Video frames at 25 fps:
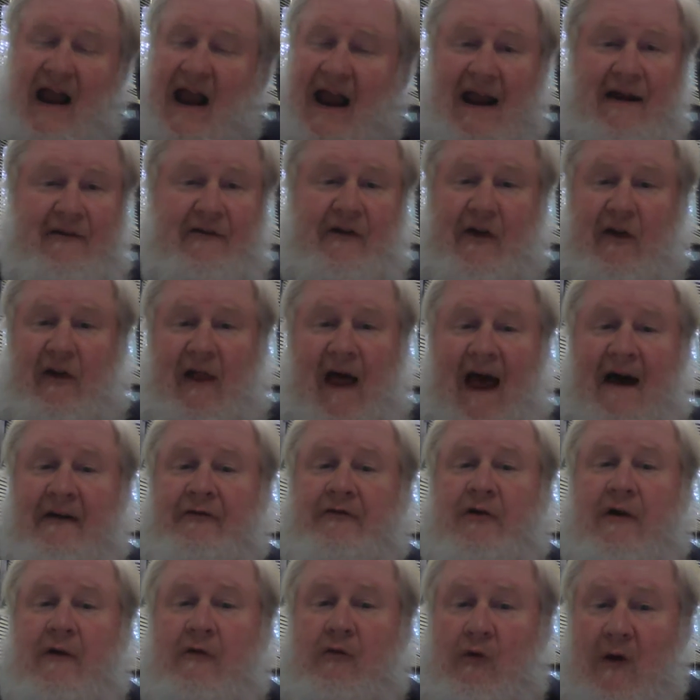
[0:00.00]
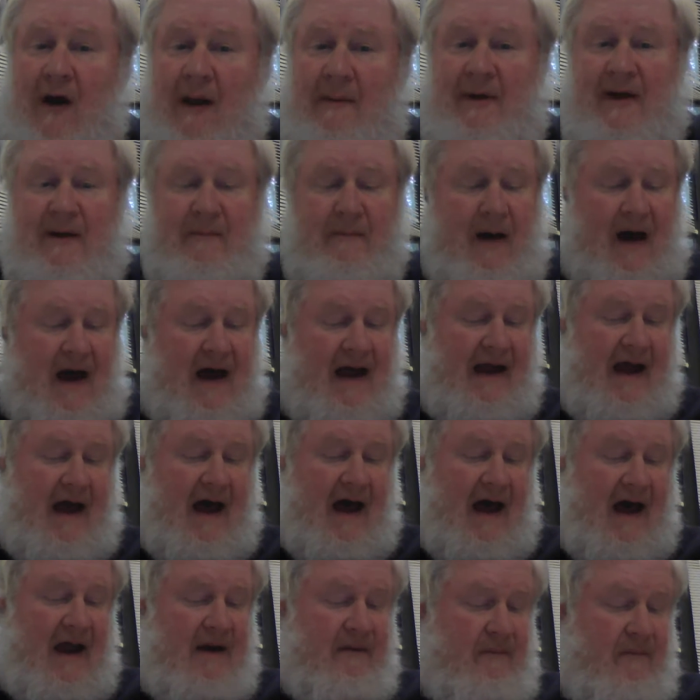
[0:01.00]
even the laughter of women, by
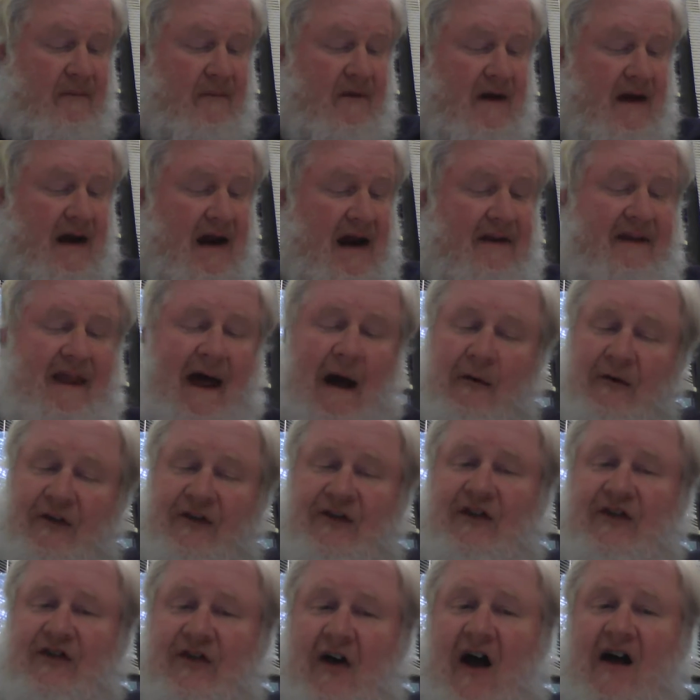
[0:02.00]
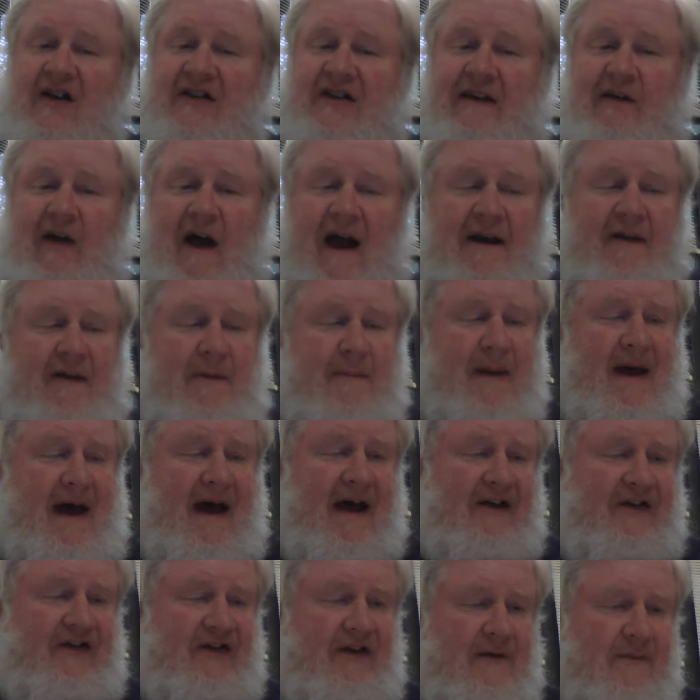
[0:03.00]
God, and that was the sauce he liked the
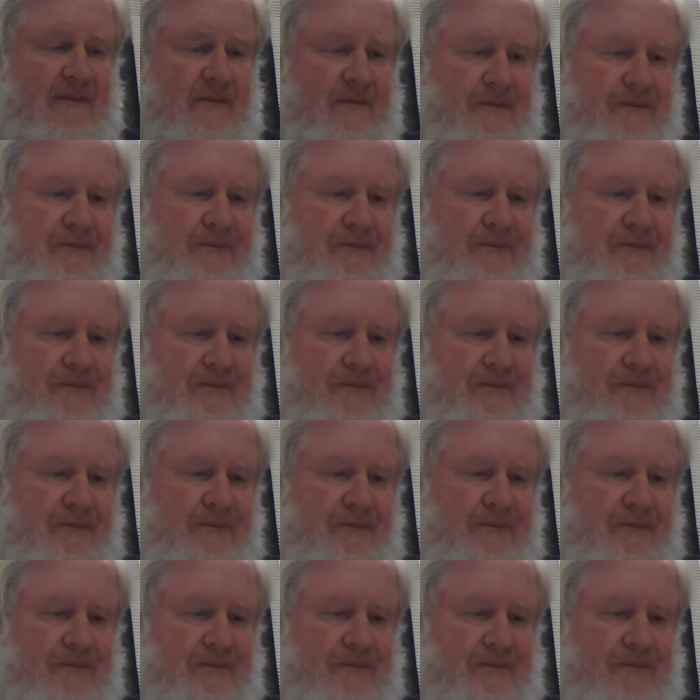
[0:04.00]
best.